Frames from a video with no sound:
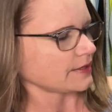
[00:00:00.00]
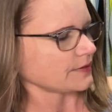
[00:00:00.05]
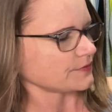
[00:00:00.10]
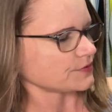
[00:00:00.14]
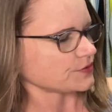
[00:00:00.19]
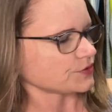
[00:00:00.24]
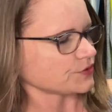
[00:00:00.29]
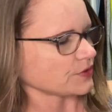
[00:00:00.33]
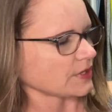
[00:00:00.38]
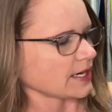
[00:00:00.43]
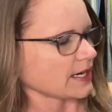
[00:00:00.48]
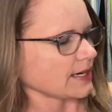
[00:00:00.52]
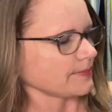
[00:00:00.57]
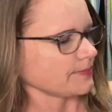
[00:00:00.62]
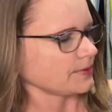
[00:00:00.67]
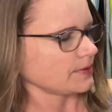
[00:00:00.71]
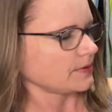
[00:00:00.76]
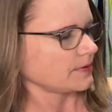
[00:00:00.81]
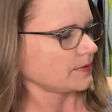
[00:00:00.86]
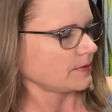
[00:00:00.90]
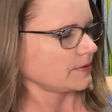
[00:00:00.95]
of strap,
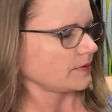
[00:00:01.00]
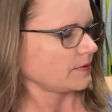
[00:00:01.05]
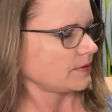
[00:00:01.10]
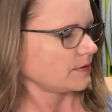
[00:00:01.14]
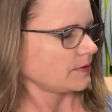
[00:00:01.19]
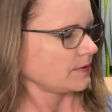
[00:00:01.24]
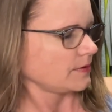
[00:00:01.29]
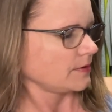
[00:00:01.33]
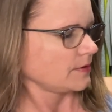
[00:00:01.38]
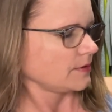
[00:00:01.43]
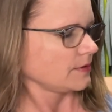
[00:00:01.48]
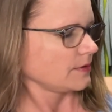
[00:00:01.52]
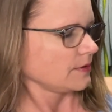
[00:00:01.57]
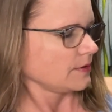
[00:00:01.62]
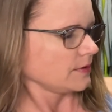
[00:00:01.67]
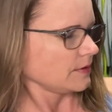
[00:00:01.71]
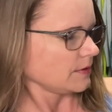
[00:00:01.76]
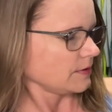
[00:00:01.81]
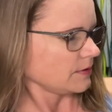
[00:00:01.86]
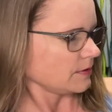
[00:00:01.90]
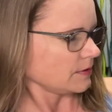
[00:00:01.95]

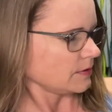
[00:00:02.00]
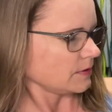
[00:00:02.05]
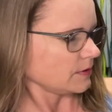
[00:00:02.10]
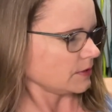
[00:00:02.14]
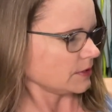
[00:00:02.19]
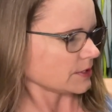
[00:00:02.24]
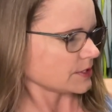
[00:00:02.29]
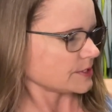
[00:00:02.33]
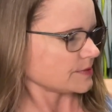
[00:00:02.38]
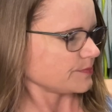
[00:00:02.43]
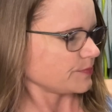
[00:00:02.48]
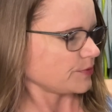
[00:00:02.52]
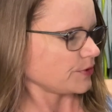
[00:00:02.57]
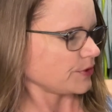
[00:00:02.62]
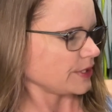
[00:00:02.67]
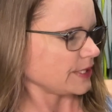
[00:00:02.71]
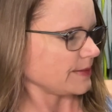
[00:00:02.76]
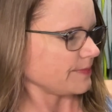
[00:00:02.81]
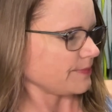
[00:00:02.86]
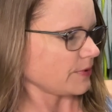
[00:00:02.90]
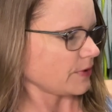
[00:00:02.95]
looks
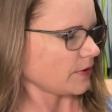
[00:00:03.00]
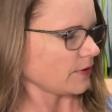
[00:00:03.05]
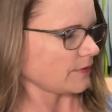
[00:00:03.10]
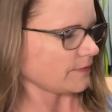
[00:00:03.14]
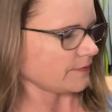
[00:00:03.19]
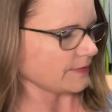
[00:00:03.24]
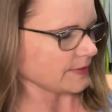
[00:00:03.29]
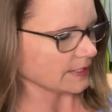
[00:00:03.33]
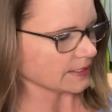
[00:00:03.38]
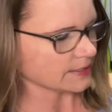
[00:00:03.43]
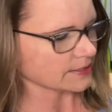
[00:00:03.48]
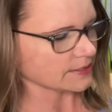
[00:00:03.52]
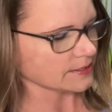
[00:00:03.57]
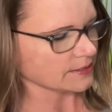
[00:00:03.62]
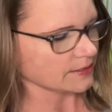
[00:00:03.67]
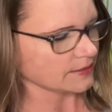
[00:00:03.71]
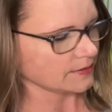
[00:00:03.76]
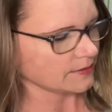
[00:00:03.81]
pretty perfect,